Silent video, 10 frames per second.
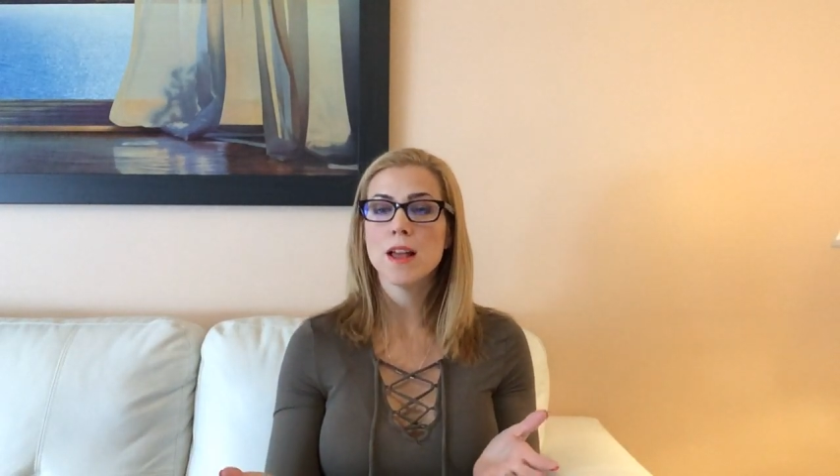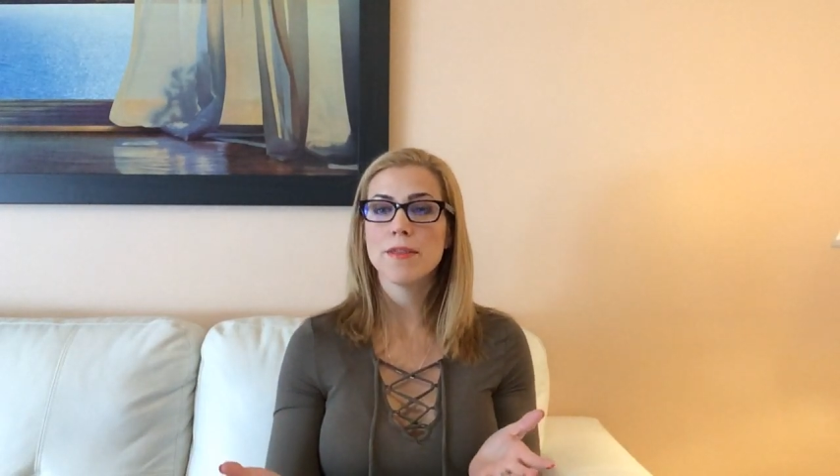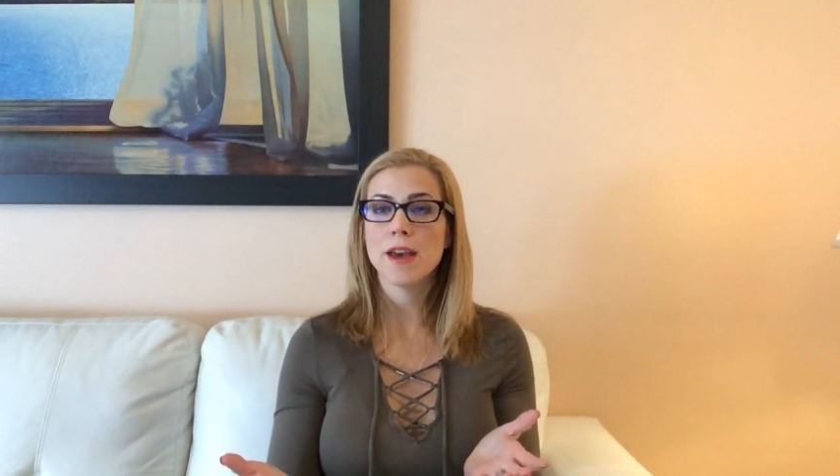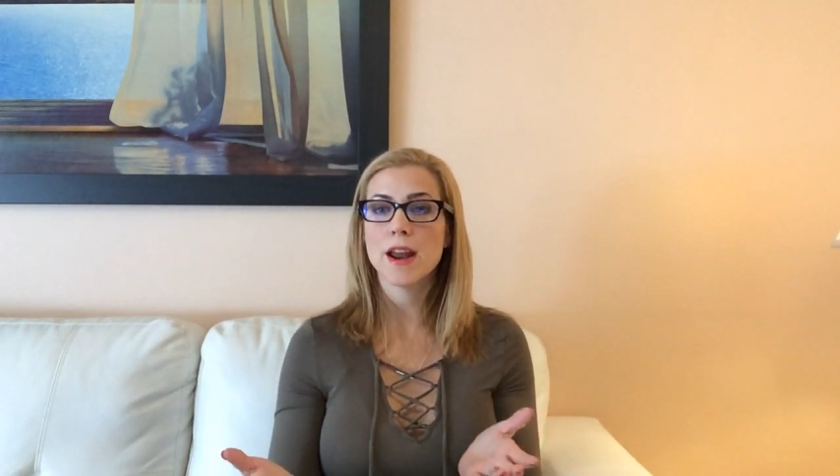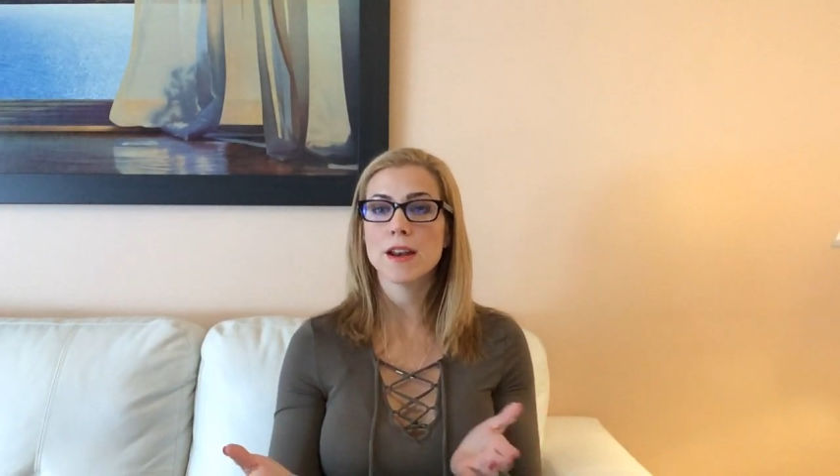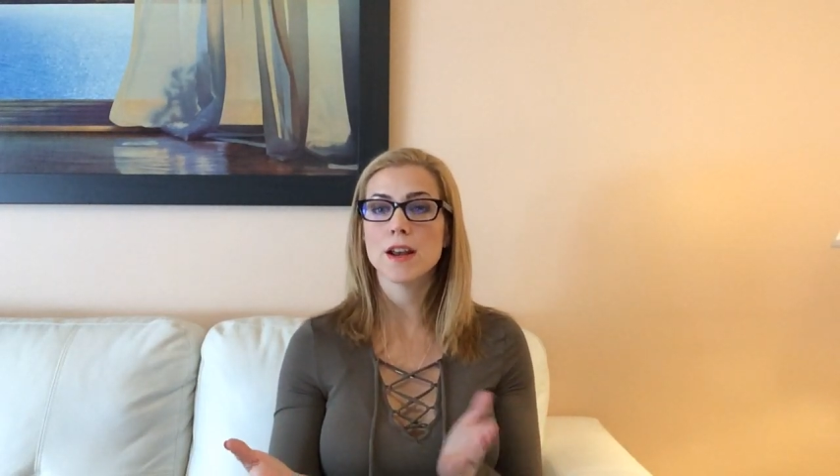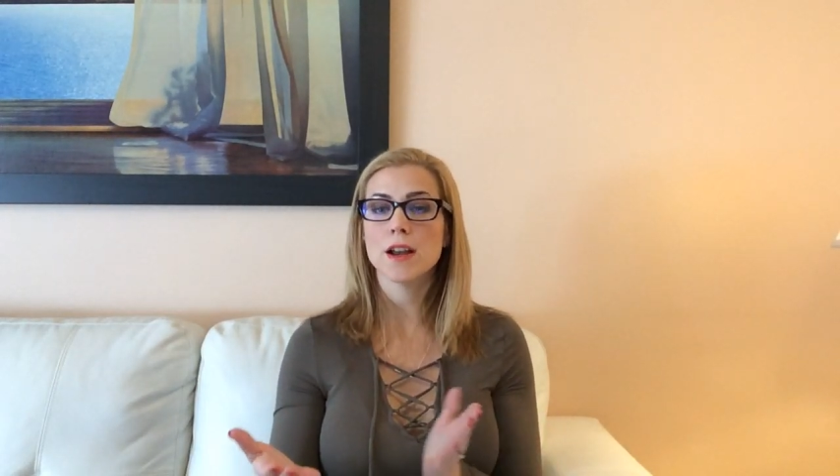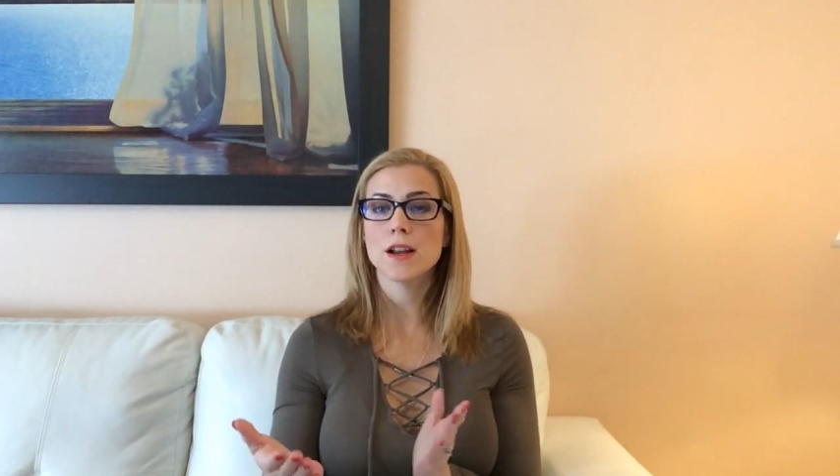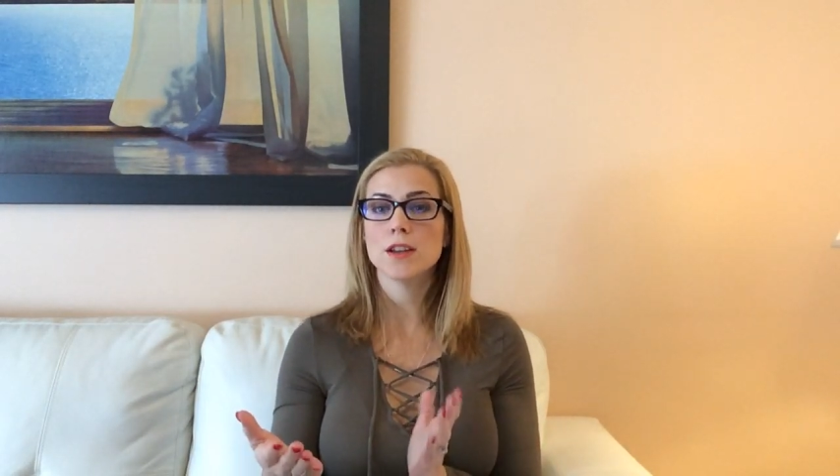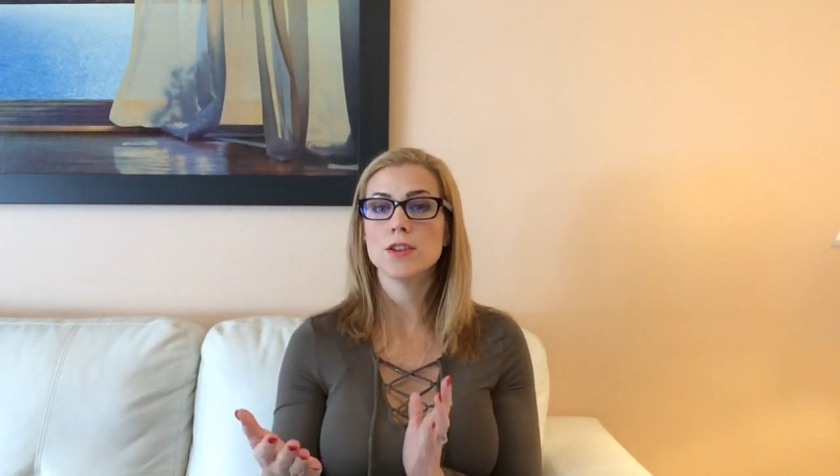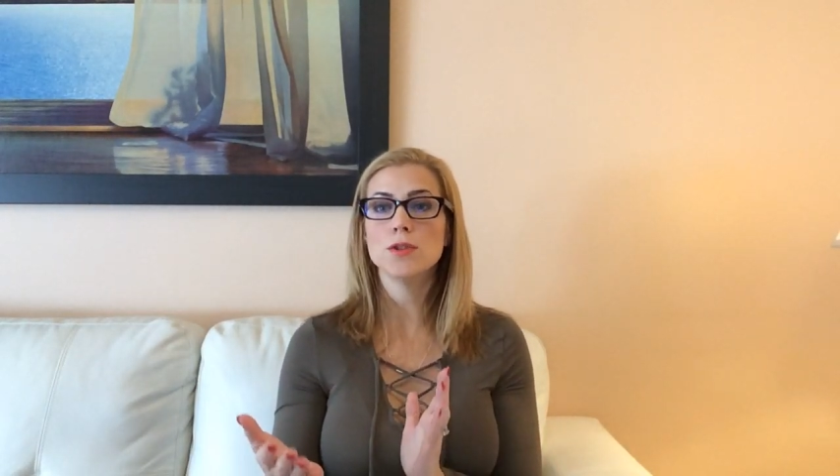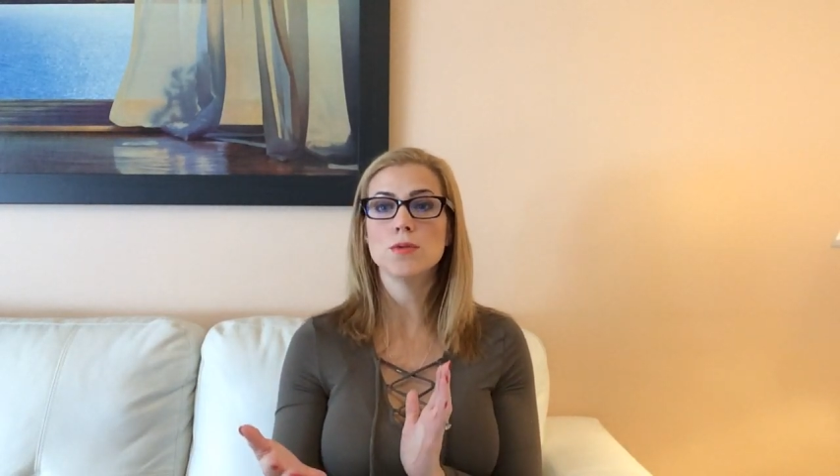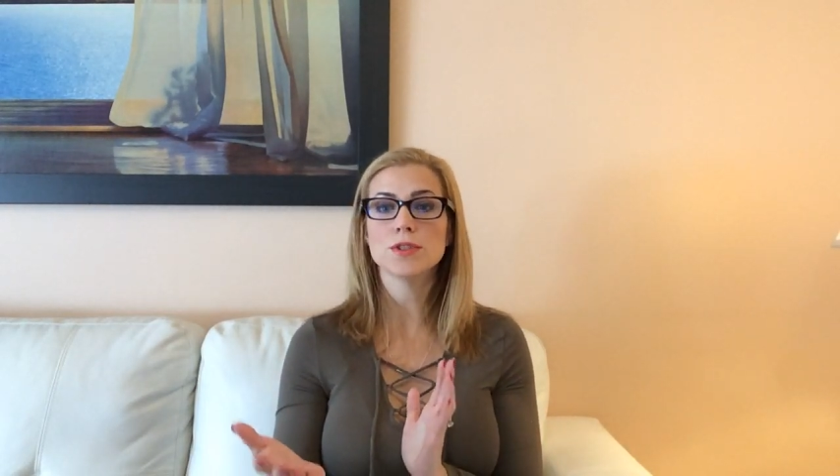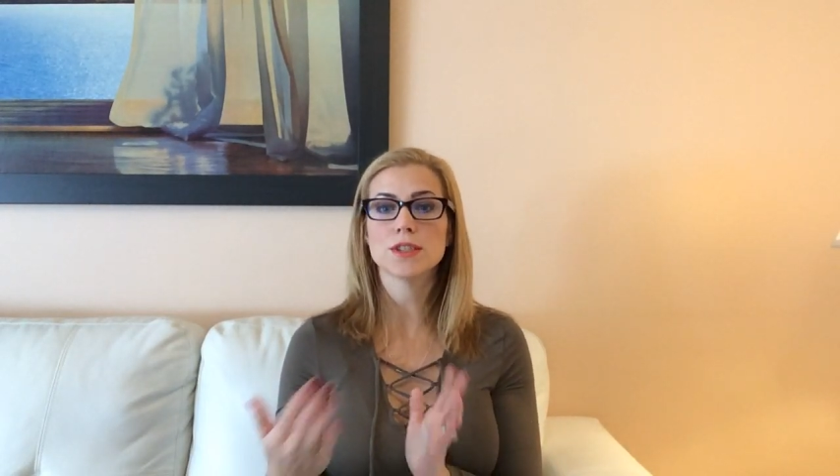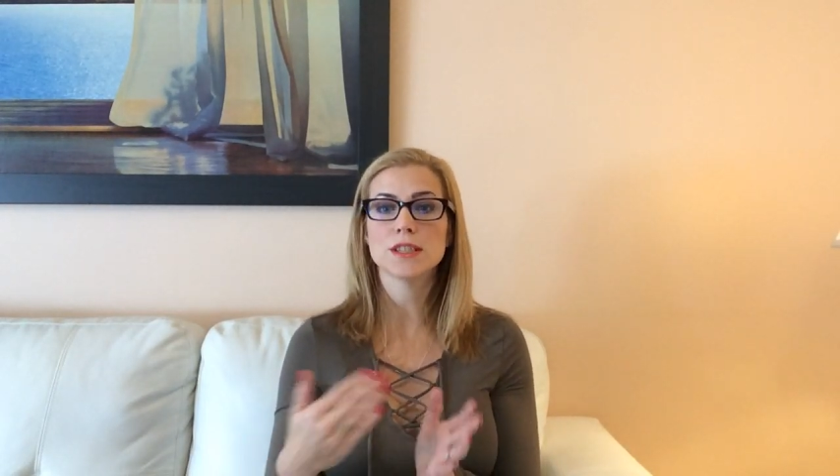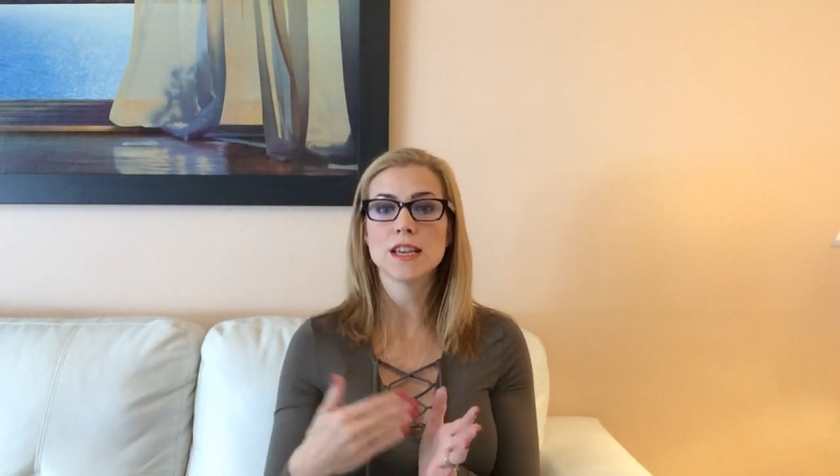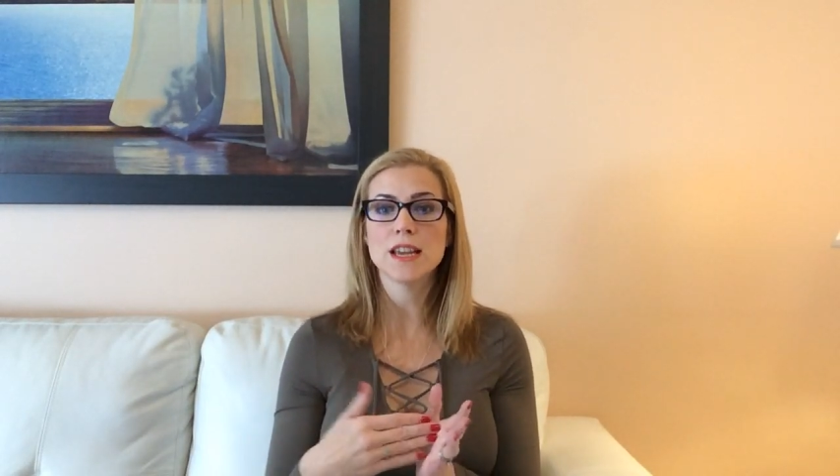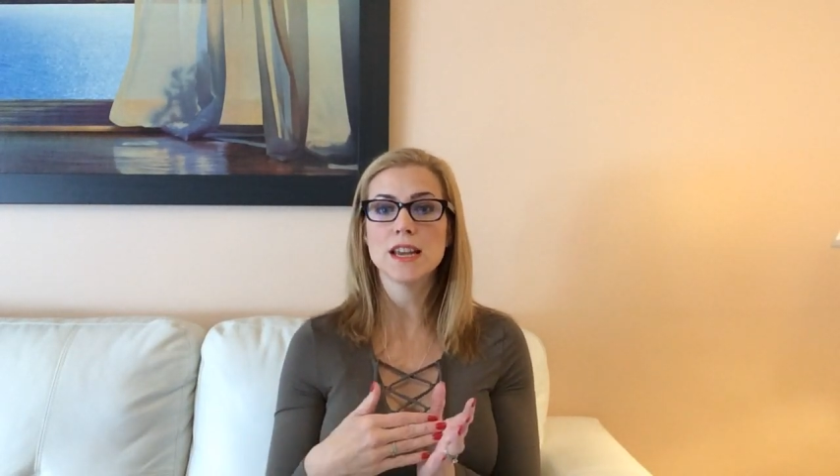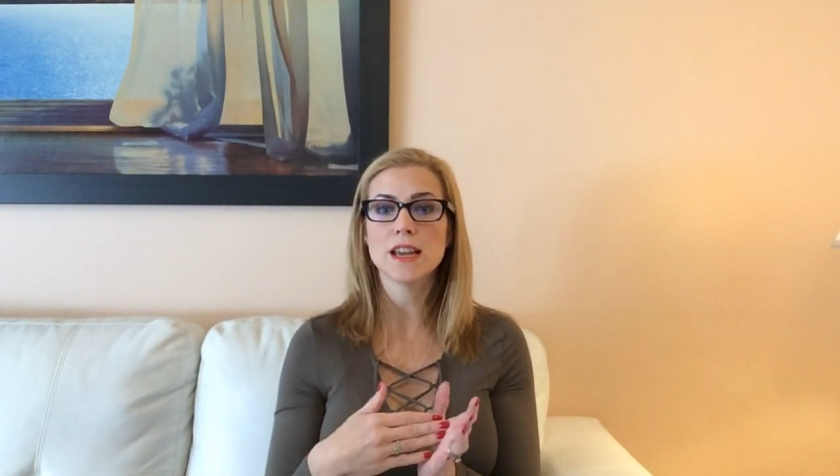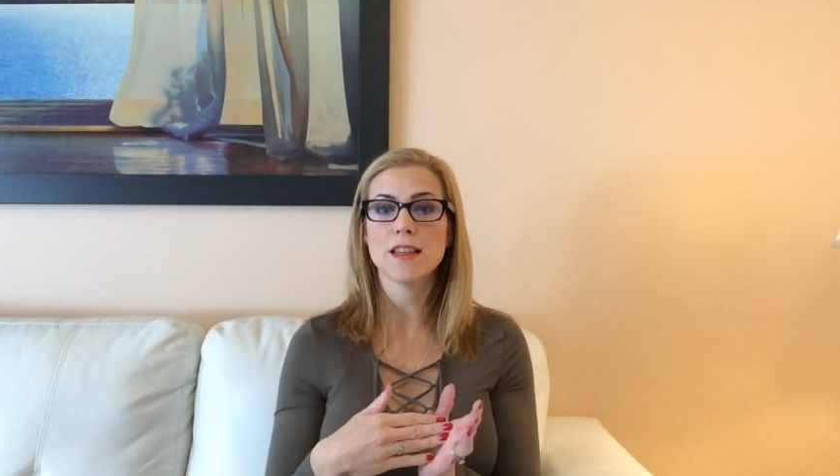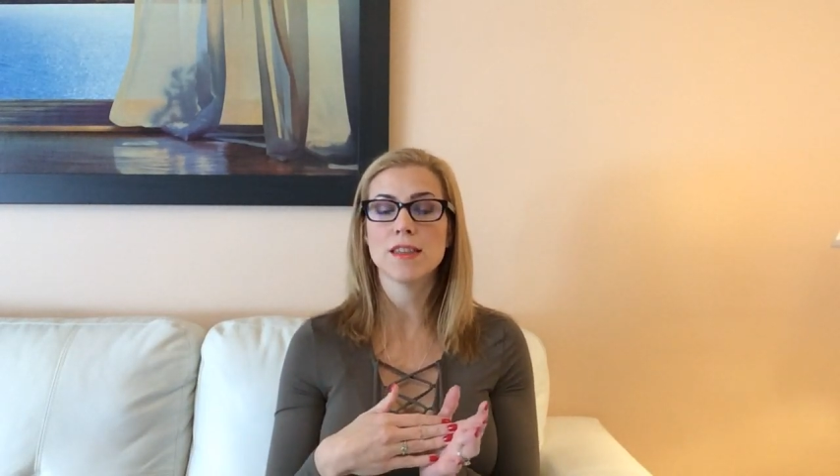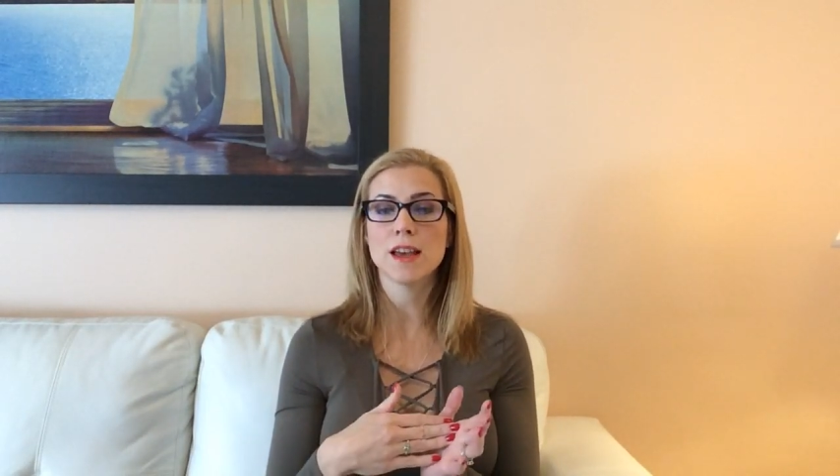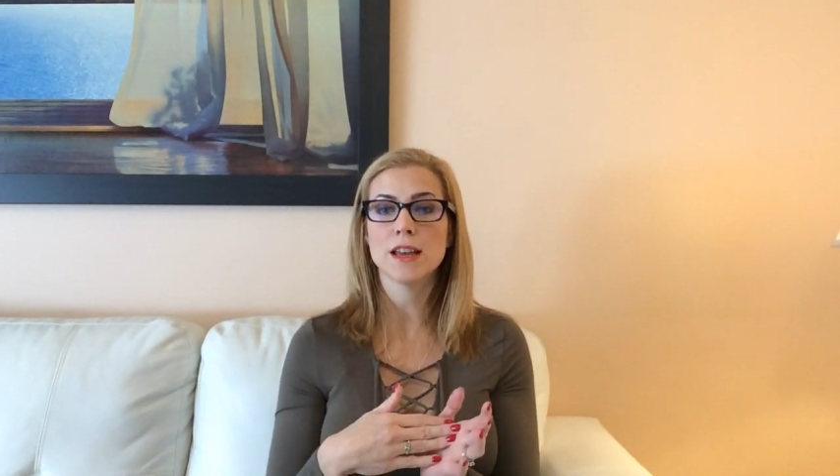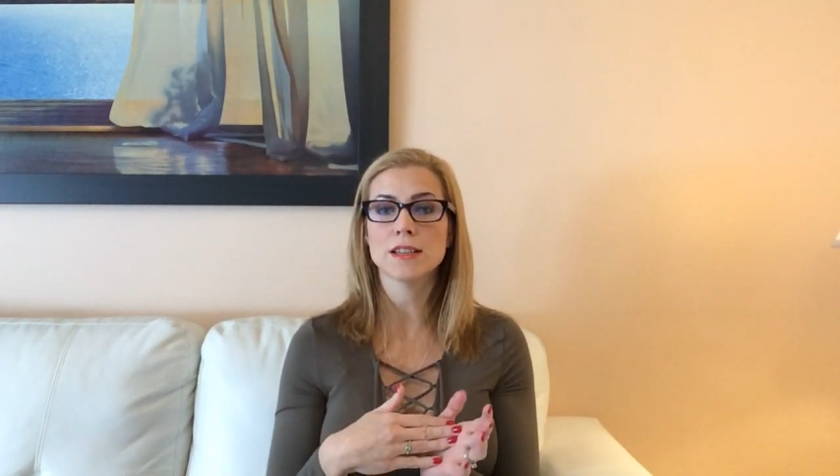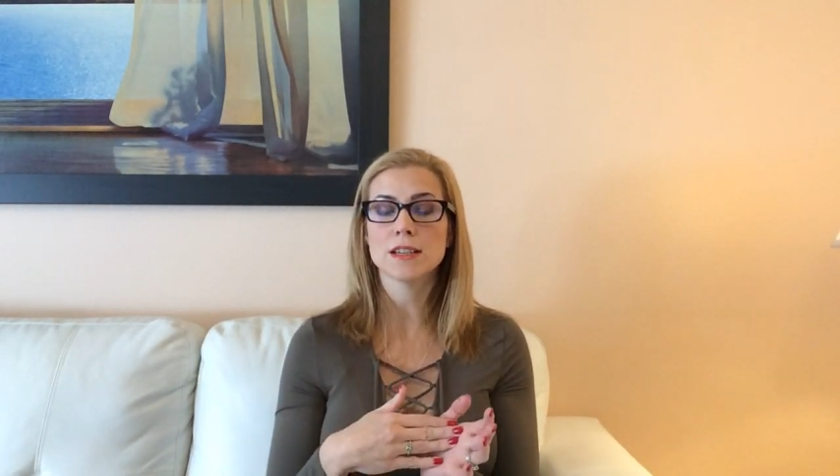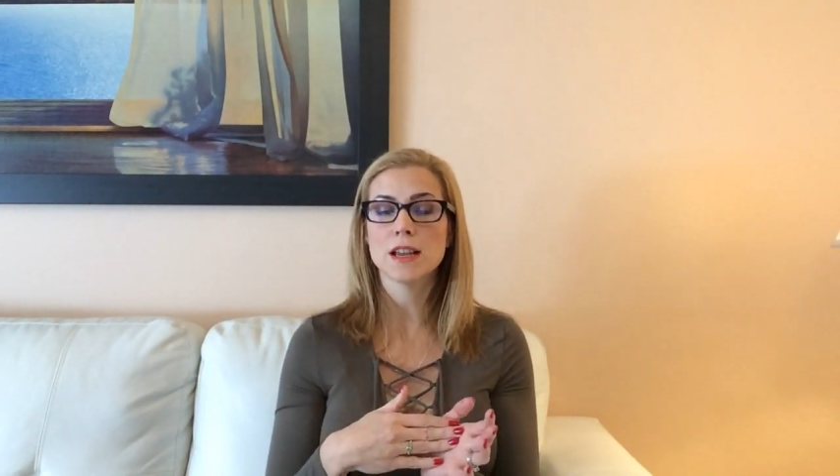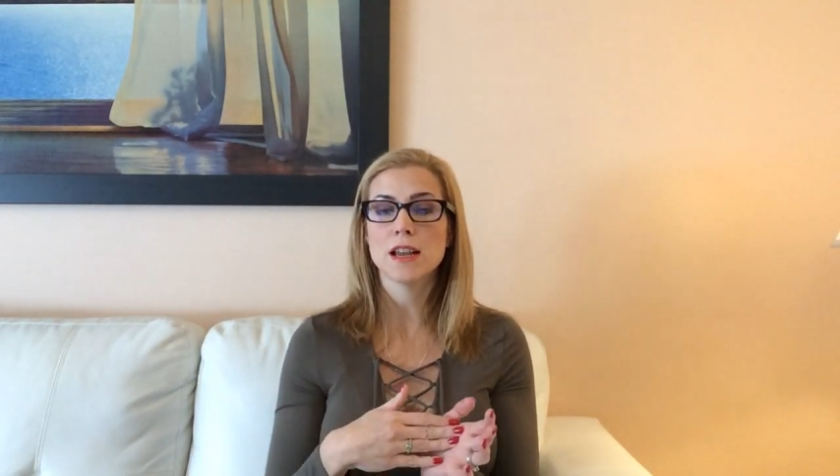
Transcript: then you will see that